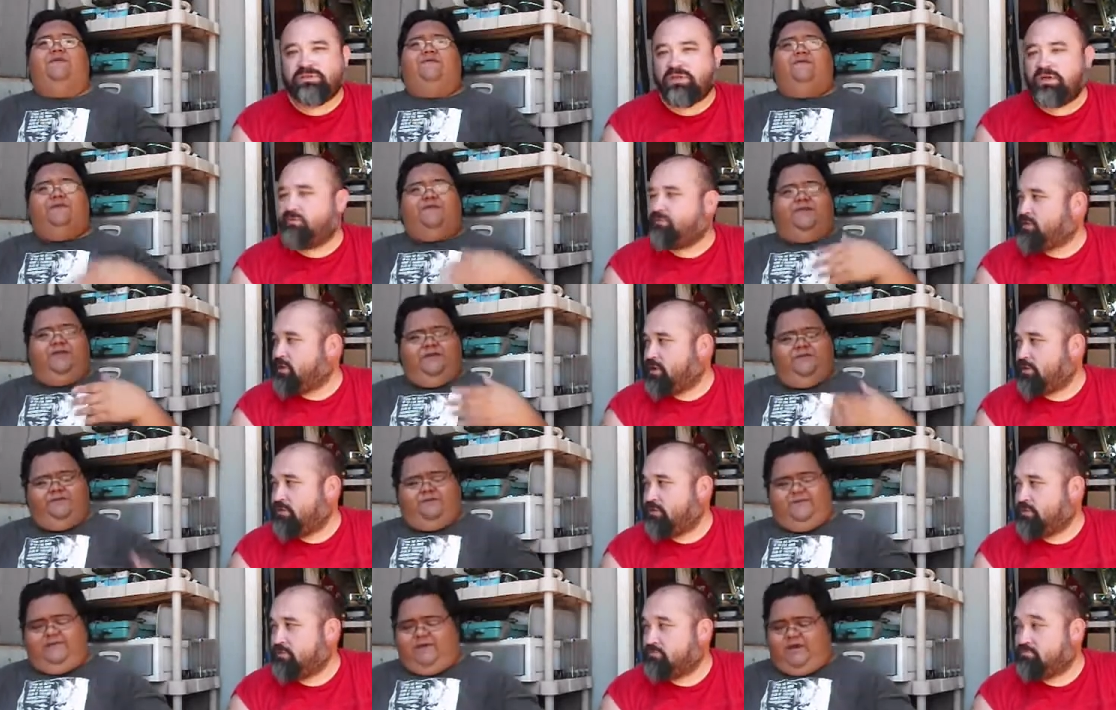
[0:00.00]
Speaker 1: stuff,
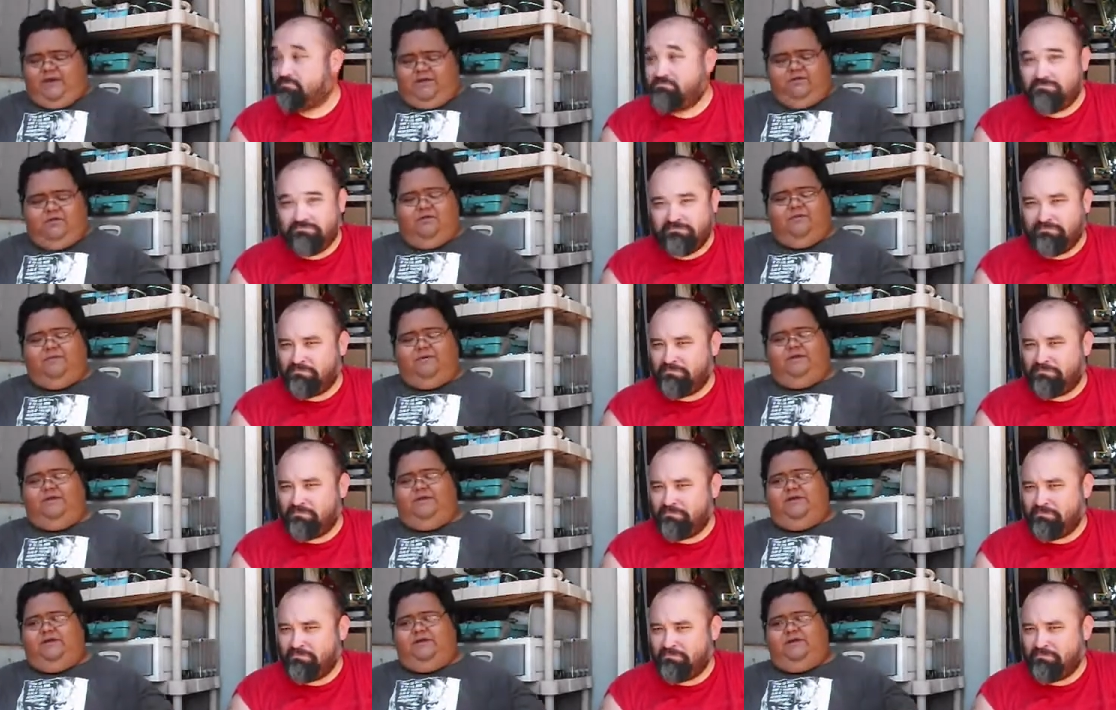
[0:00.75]
if, if I know,
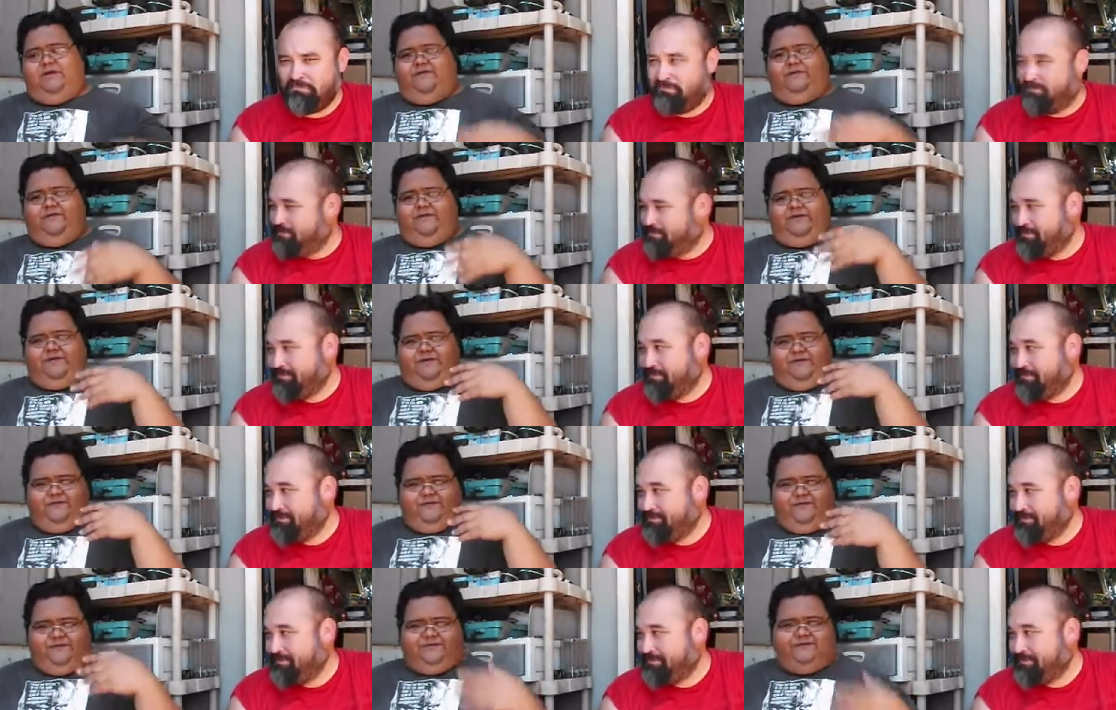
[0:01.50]
but if it,
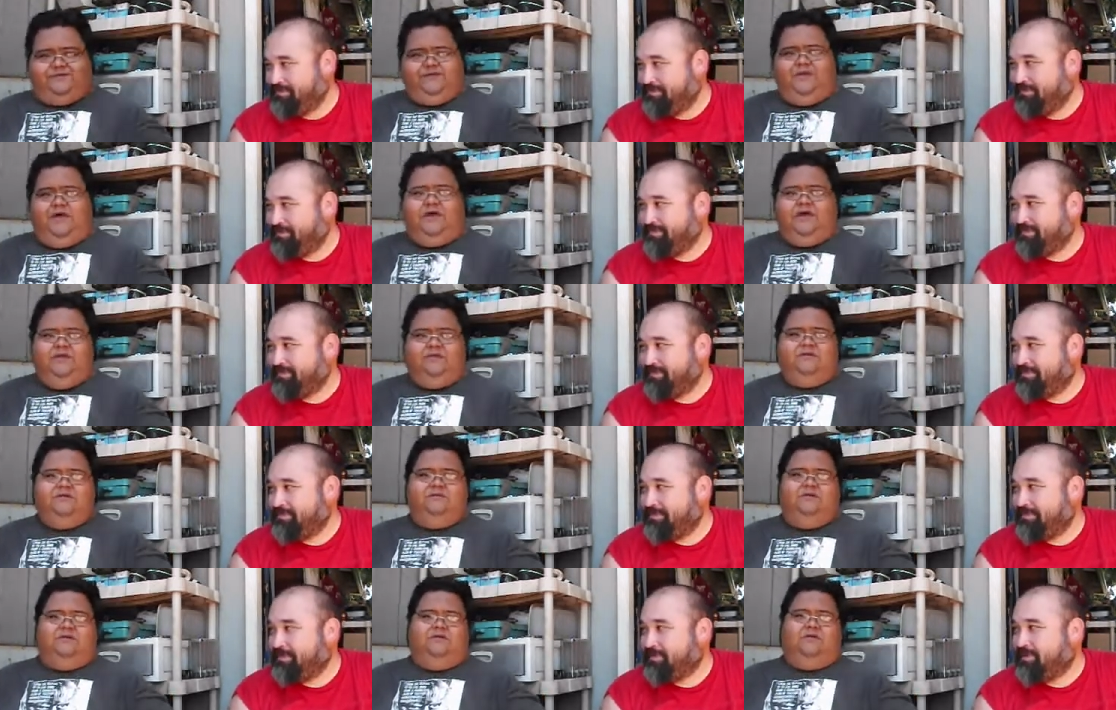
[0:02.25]
if it's
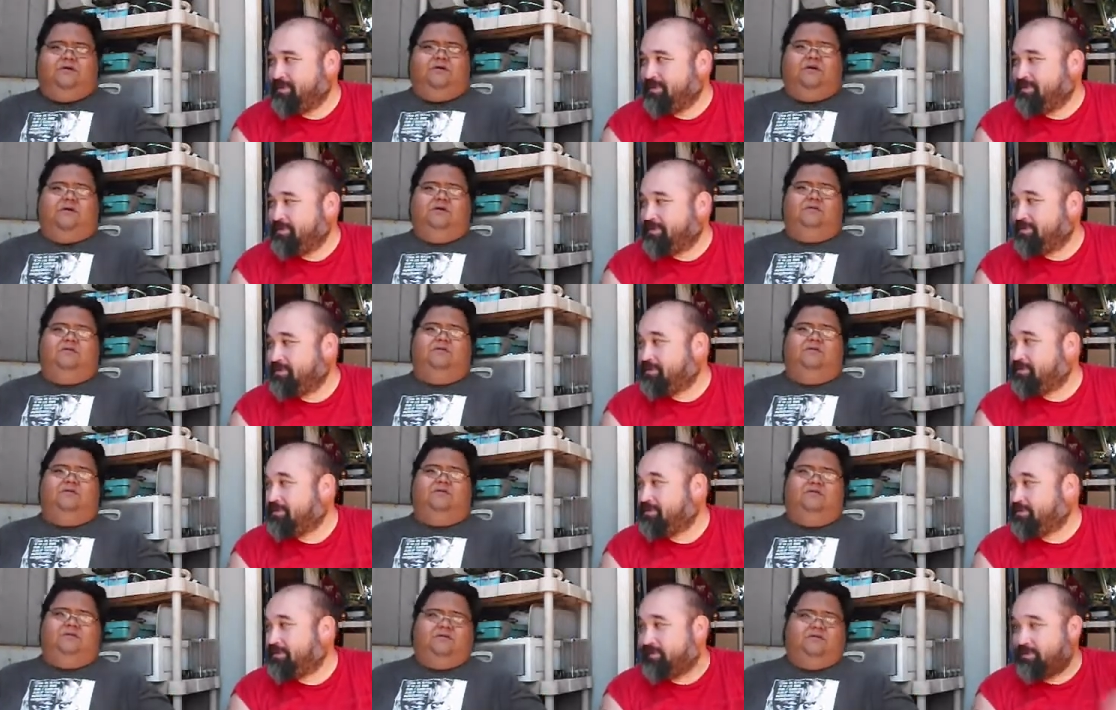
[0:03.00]
done.
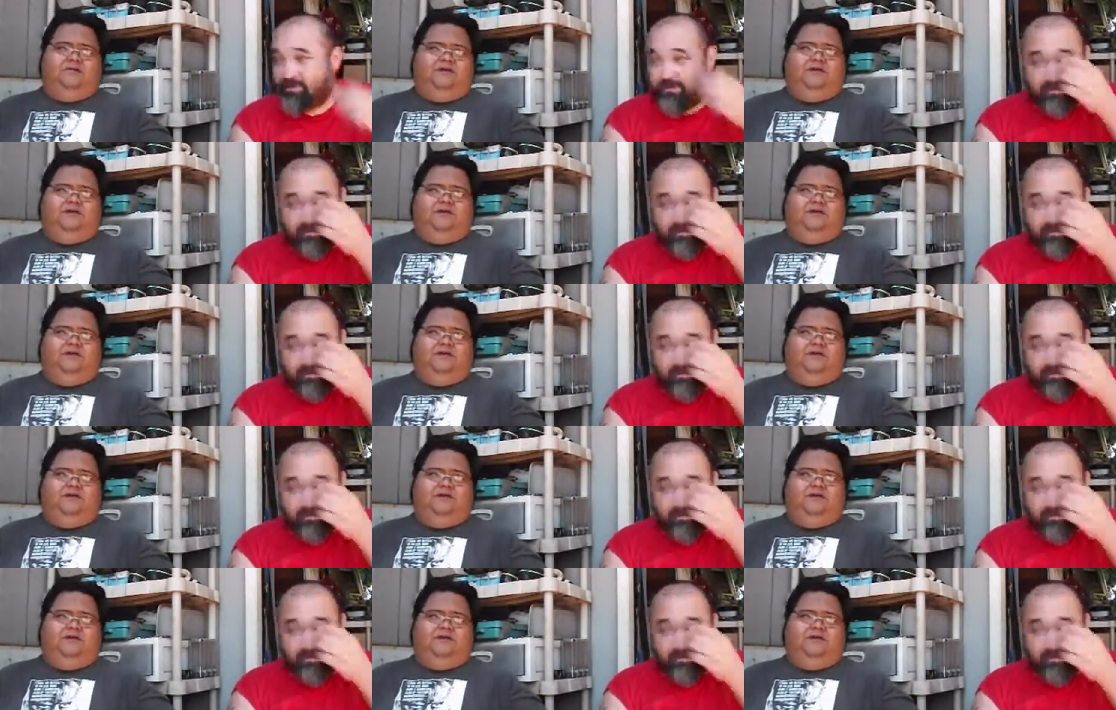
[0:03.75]
No,